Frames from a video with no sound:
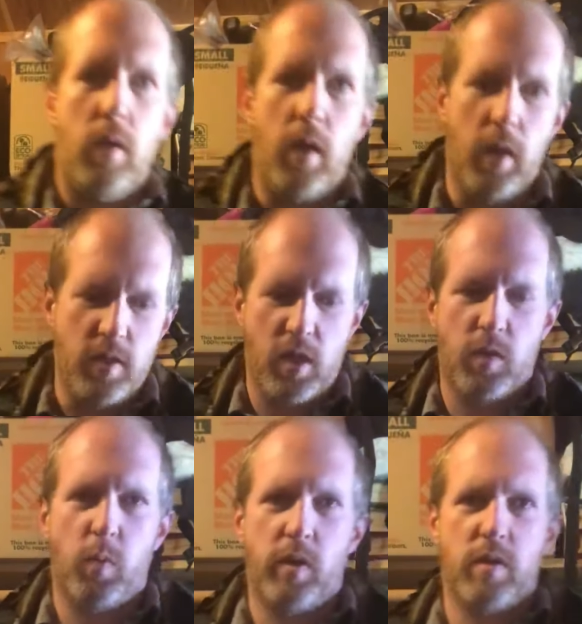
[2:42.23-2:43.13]

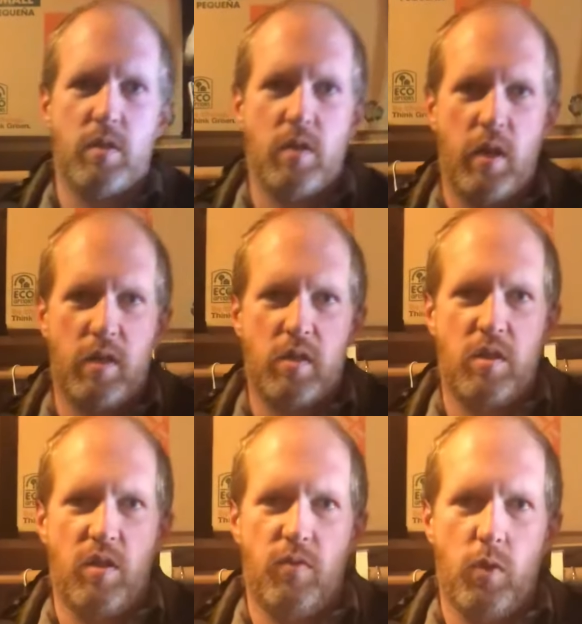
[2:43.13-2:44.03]

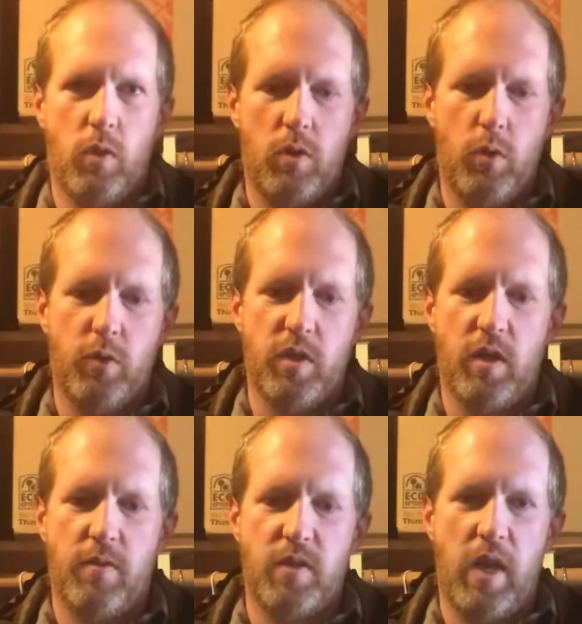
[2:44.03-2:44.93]
6.6 if you include the
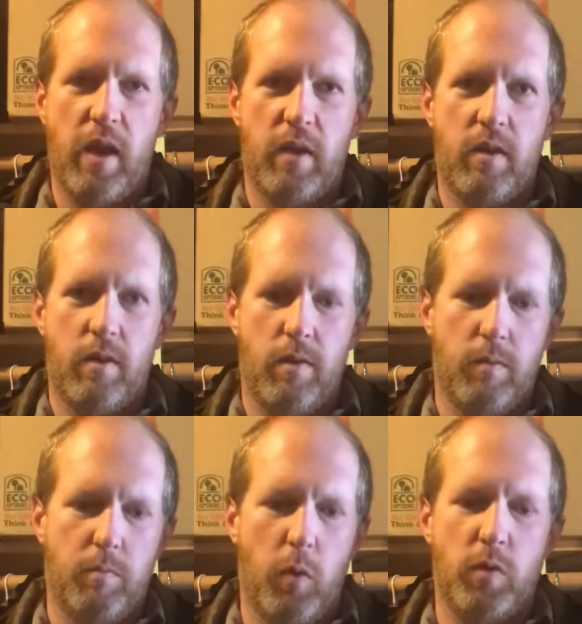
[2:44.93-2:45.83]
stuff sack.
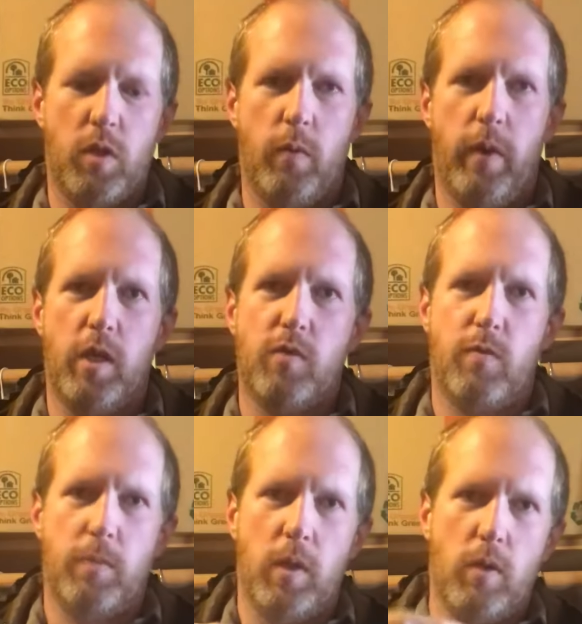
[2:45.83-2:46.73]
Most of the weight's
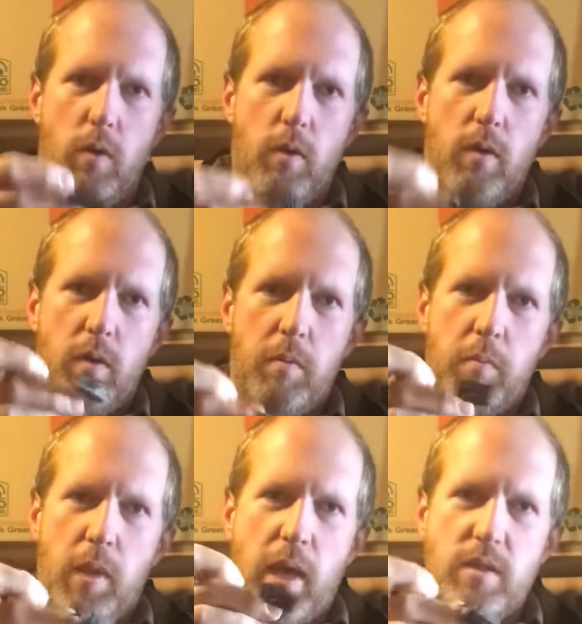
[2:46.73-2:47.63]
from the little
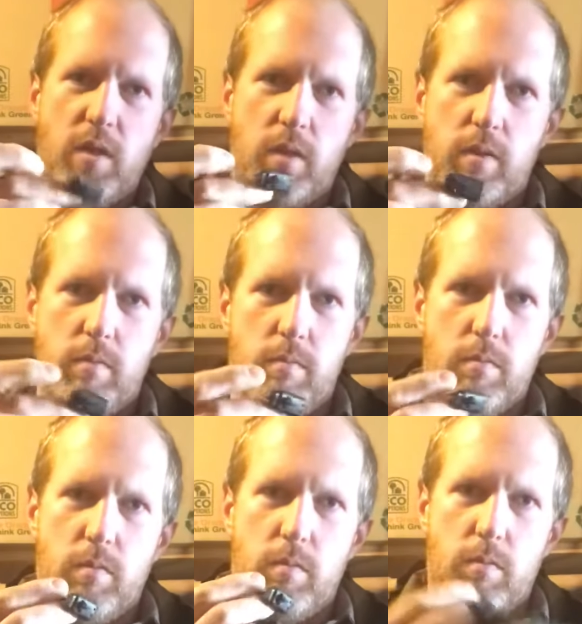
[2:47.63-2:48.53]
plastic
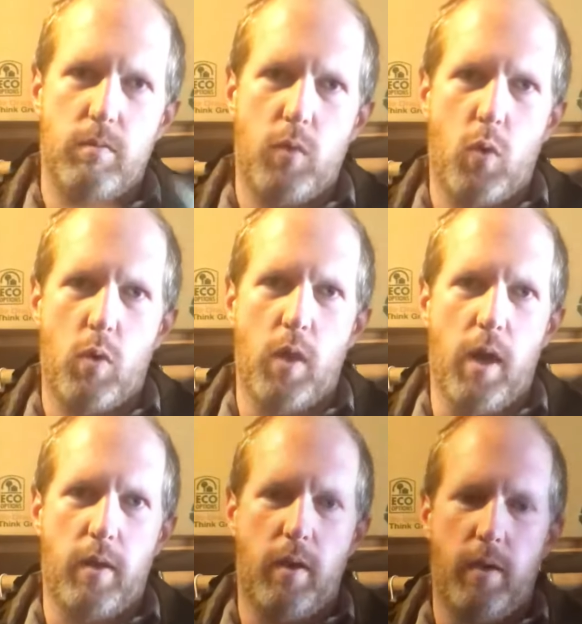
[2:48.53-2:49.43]
cord
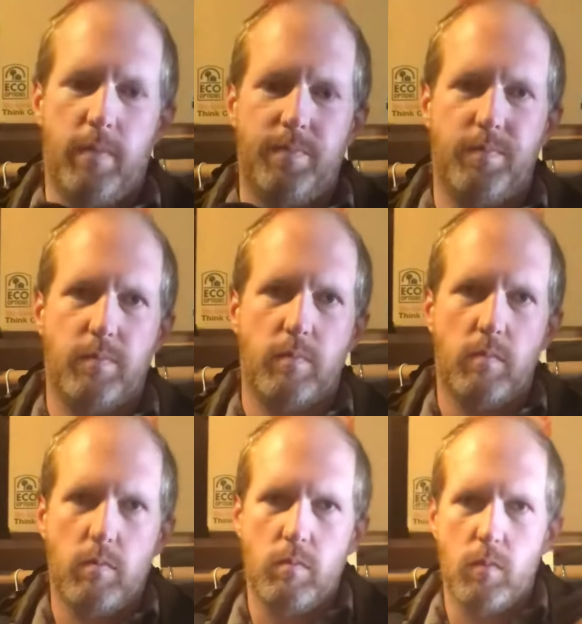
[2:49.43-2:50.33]
lock on it.
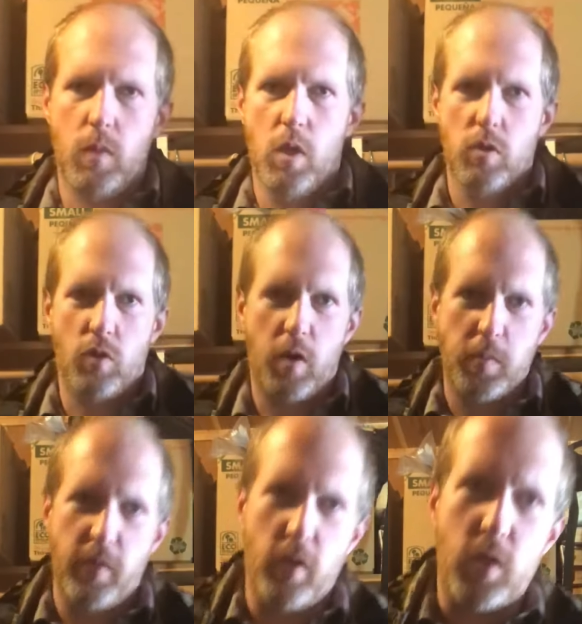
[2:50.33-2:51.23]
So it
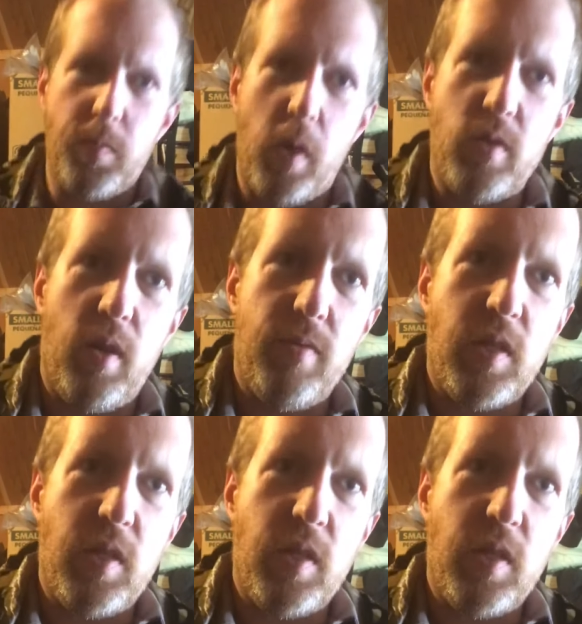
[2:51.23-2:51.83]
comes with a little small stuff